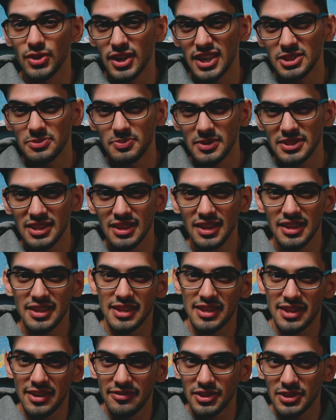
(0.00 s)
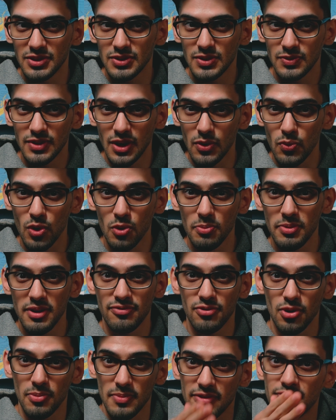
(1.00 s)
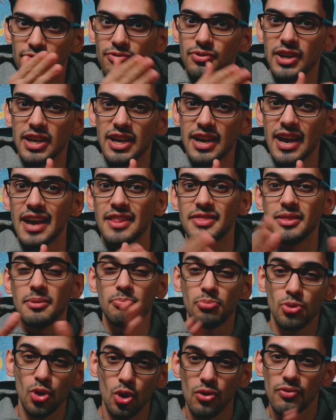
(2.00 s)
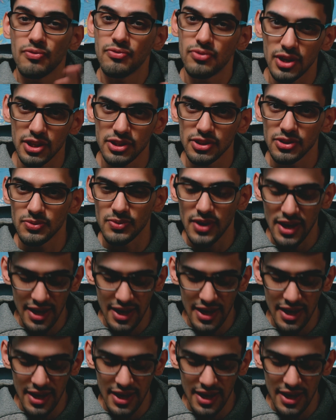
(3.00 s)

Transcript: So that is basically the difference that will be from the free and the pro version,